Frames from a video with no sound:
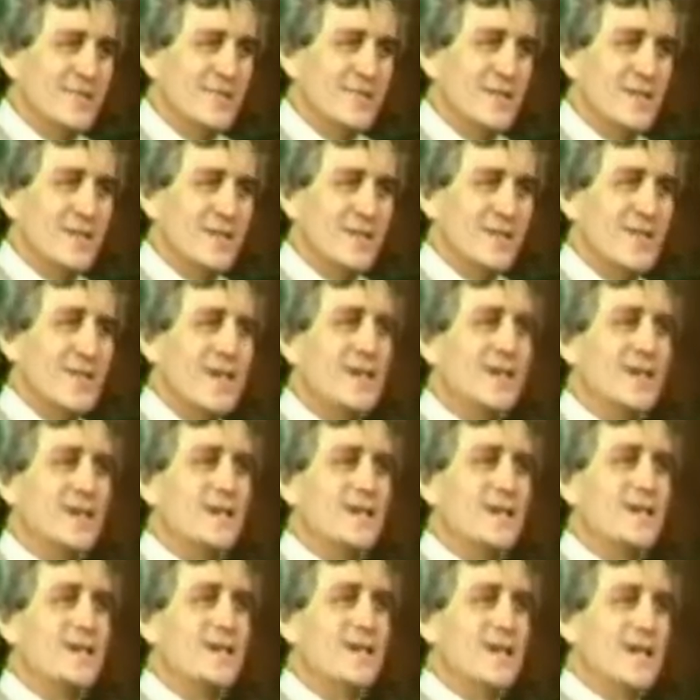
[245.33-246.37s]
when
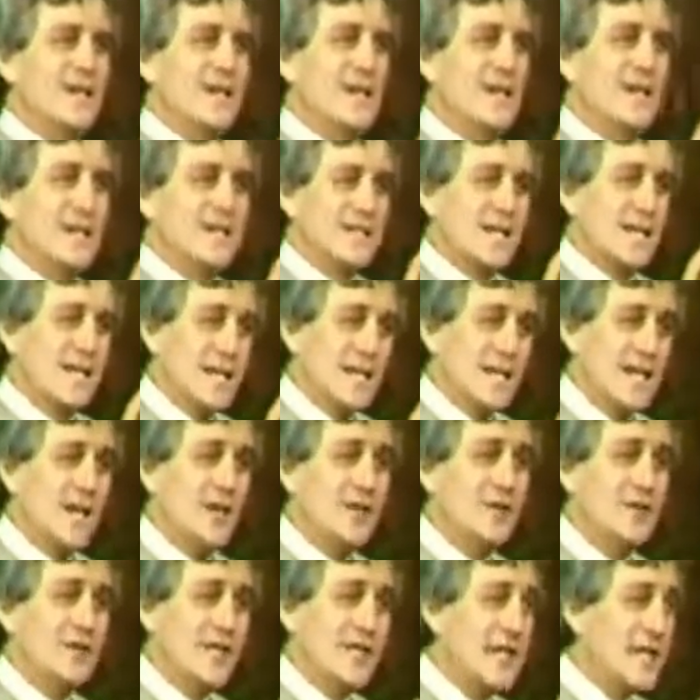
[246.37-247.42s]
God has
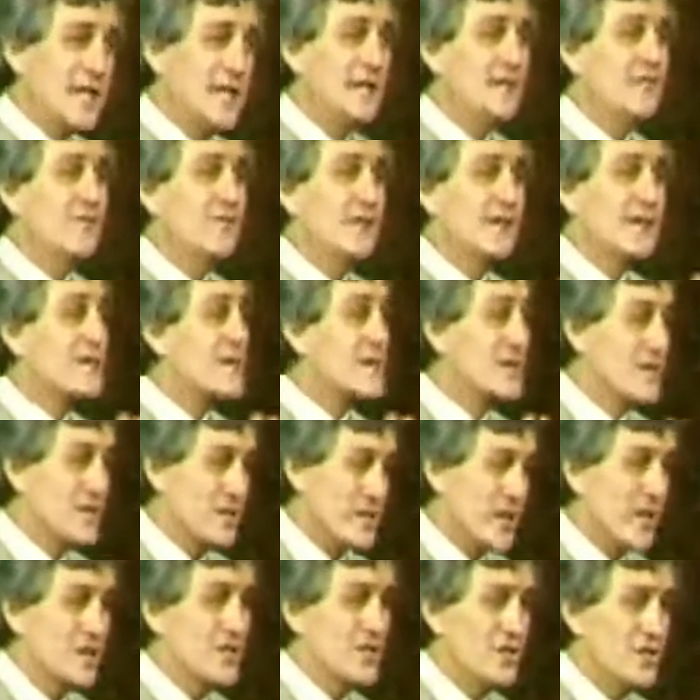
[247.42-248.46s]
allowed evil to
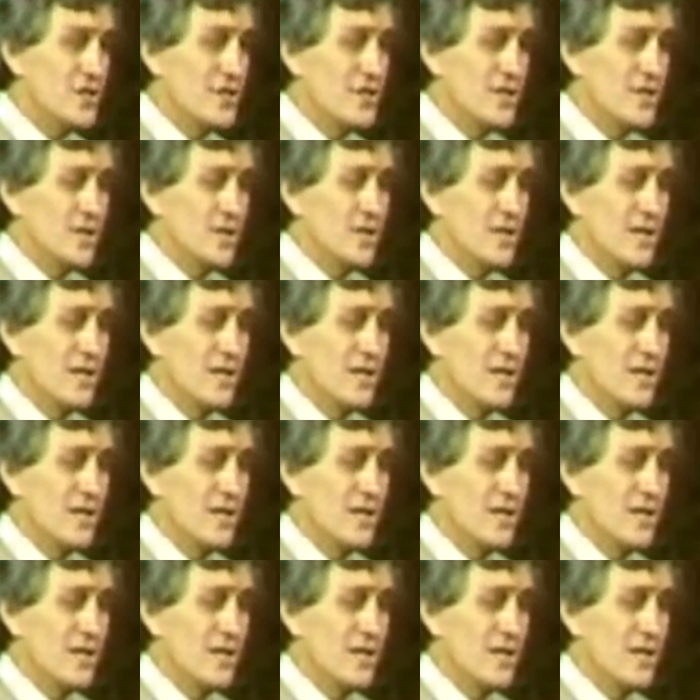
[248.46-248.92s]
touch you